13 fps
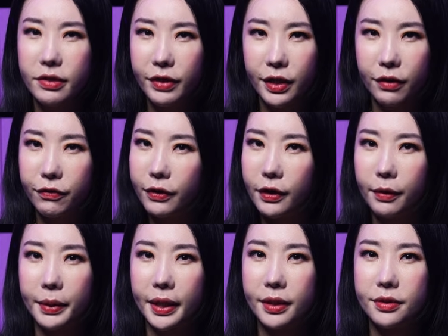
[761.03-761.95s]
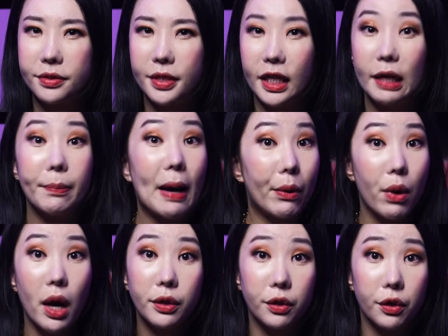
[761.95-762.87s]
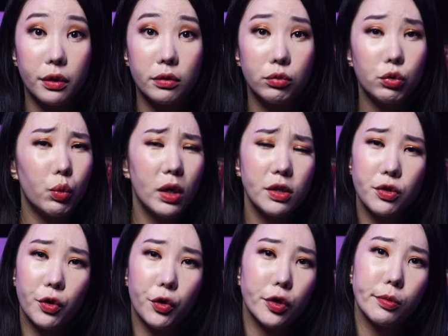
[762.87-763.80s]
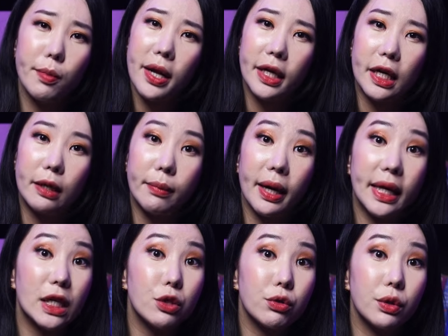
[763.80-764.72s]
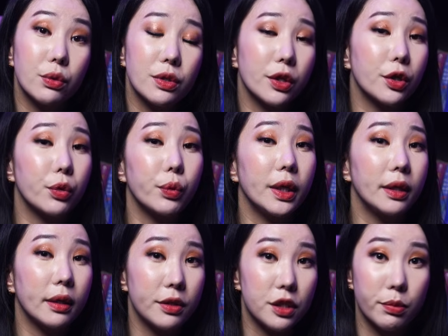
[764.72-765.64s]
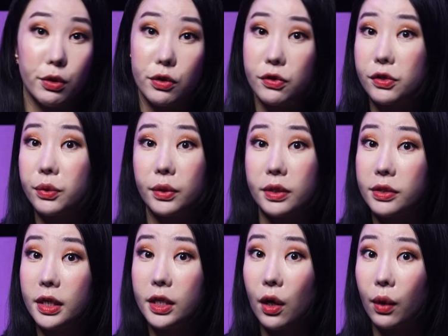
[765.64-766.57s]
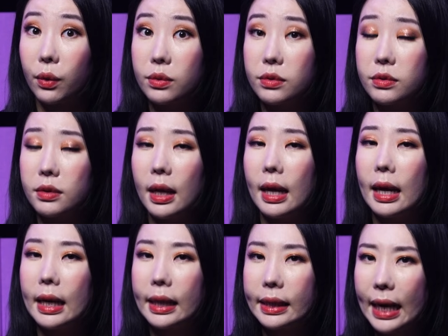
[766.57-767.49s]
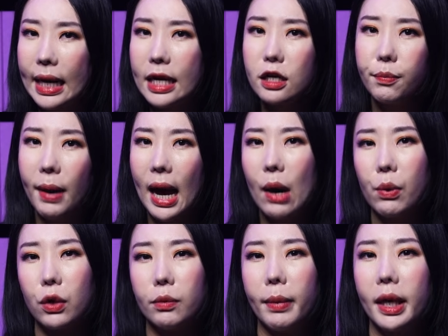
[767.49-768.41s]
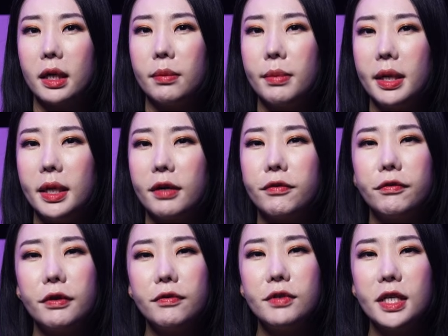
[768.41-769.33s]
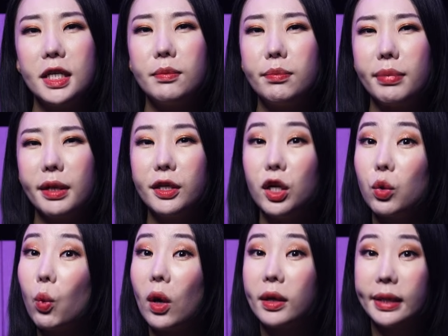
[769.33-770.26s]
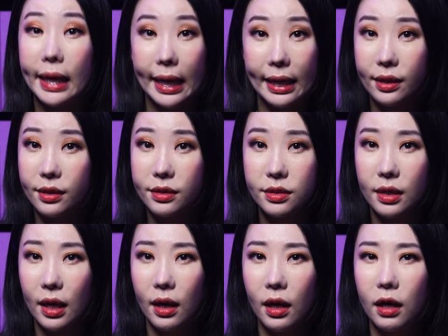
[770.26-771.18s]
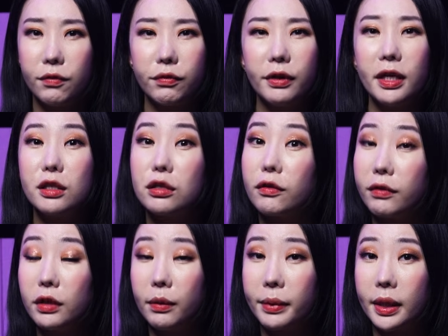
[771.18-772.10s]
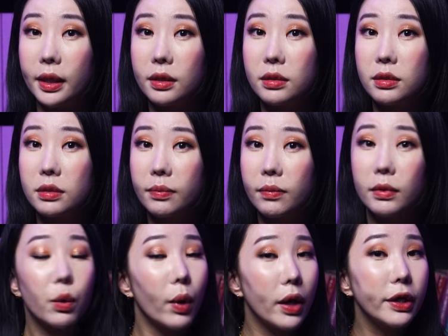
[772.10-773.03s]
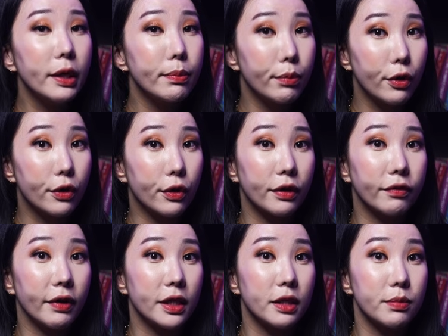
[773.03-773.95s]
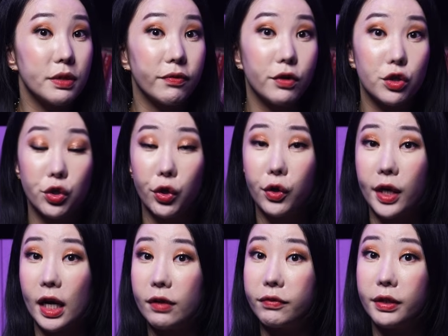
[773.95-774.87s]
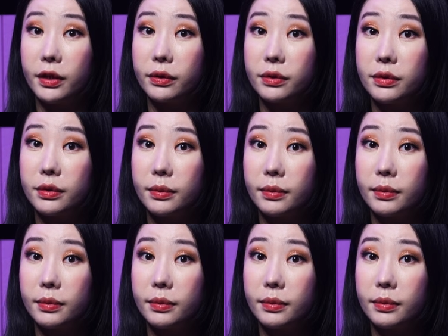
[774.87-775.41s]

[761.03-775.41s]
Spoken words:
living in the Philippines say that Pagang, who once earned money by introducing Korean customers to casinos, gained power by committing a 15 billion won case and fleeing to the Philippines, where he murdered the victims of the sugarcane field.